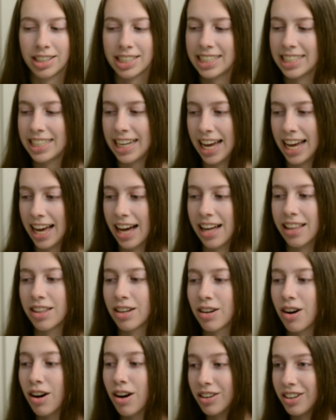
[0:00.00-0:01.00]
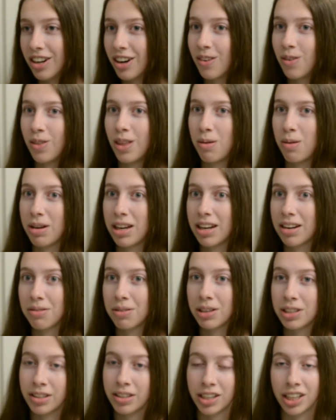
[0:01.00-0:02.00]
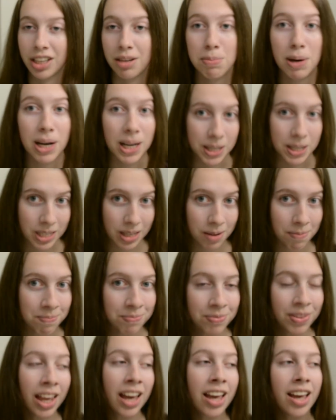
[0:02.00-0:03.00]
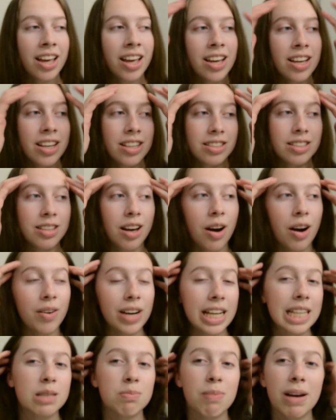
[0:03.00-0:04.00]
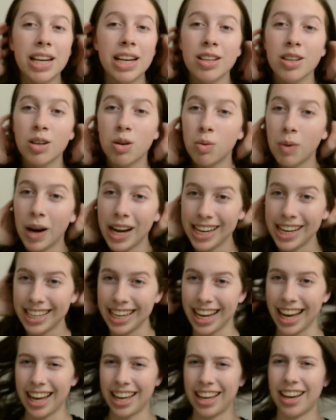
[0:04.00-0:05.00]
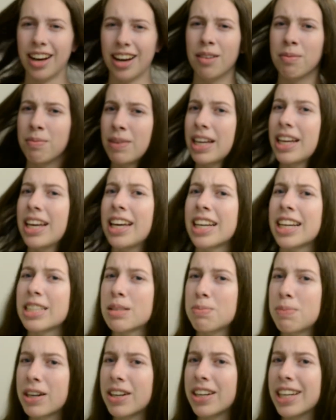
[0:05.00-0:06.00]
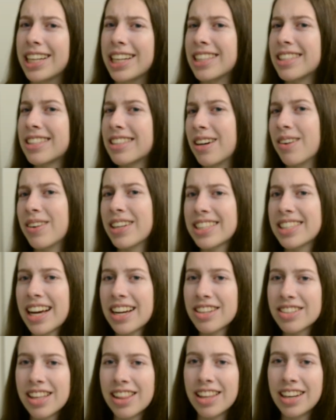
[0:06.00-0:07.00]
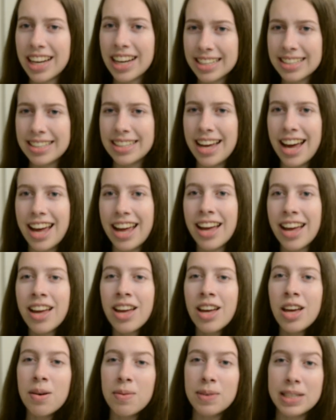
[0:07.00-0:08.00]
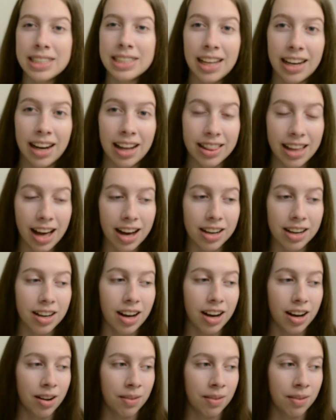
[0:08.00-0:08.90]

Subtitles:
stay at the condo that we had originally booked. So it's been quite a experience. So it's actually the next day. We stayed at that